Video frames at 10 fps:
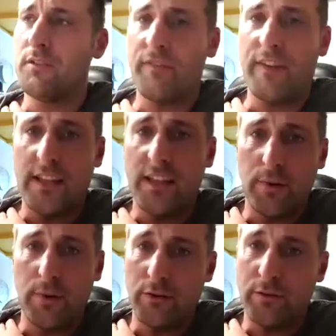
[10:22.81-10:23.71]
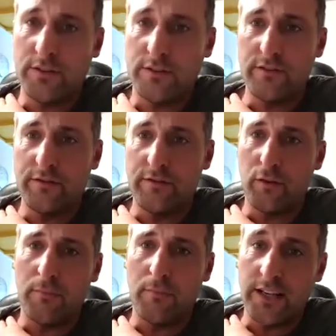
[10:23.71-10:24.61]
Fan de Blues
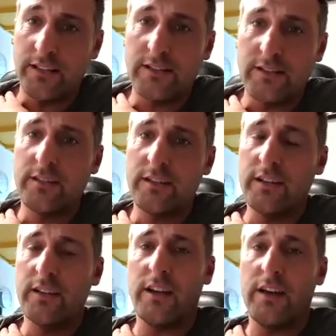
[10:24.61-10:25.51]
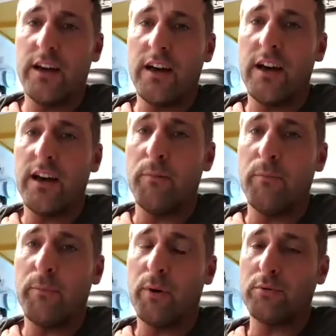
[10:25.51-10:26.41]
for Mullins,
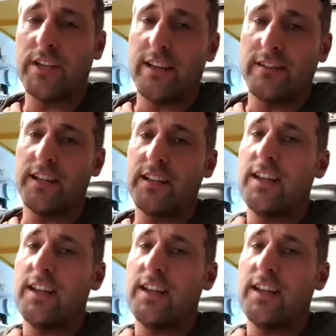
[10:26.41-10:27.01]
Paul Townend.